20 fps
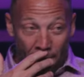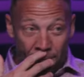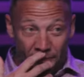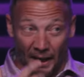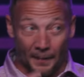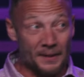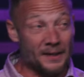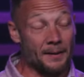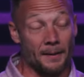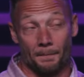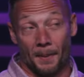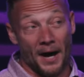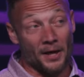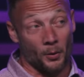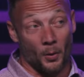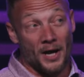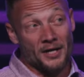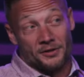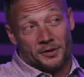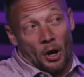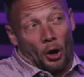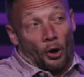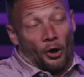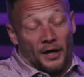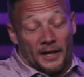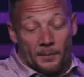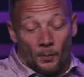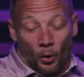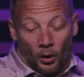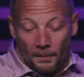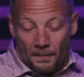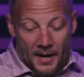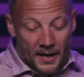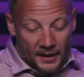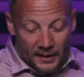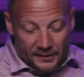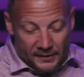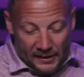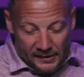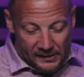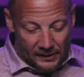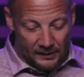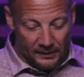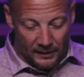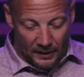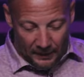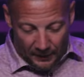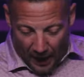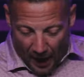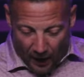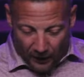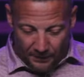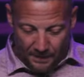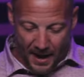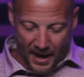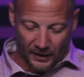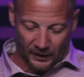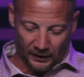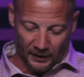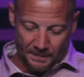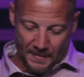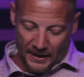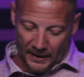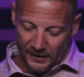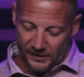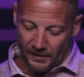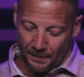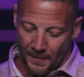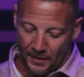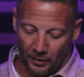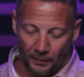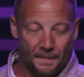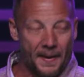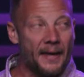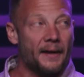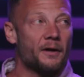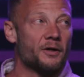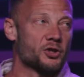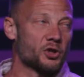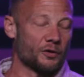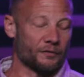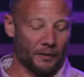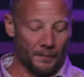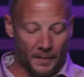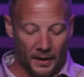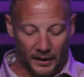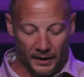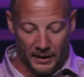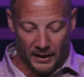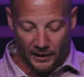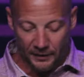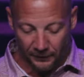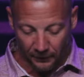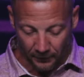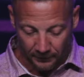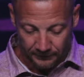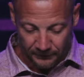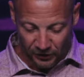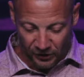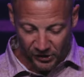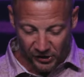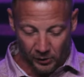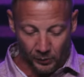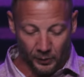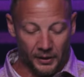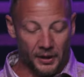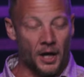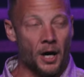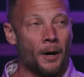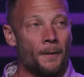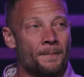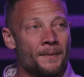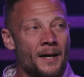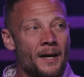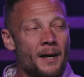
I mean, and by the way, earning more money doesn't automatically make us a better manager of our money either, just so we know.